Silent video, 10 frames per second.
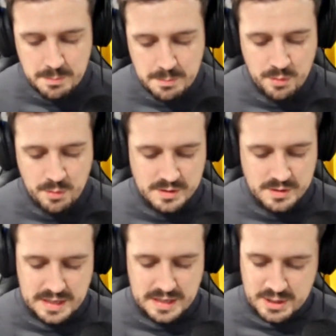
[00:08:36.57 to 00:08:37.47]
Moving on
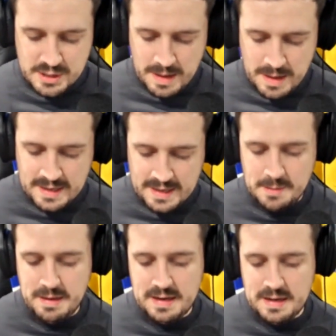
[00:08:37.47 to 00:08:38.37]
to the two men in
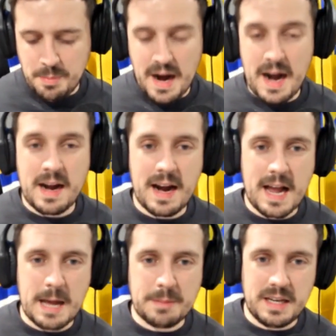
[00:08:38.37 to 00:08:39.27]
the middle of the park, our
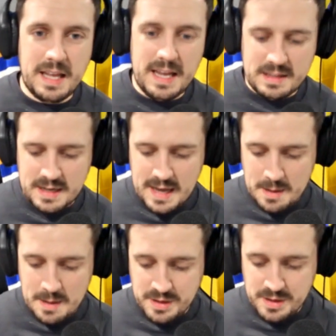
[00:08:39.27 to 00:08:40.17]
captain, Ethan
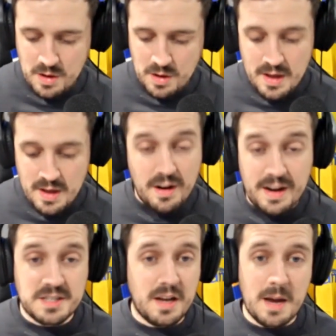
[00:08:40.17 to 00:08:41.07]
Ampadu. I
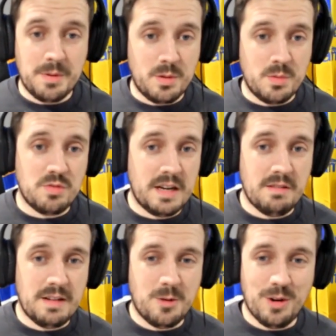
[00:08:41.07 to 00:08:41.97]
actually thought Ampadu was
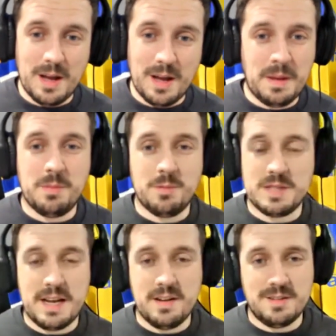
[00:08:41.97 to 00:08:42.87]
really, really good. A lot of people were
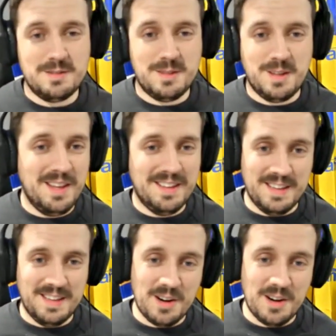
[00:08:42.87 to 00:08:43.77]
saying
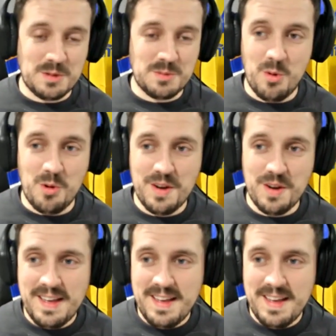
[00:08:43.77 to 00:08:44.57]
they thought he was poor.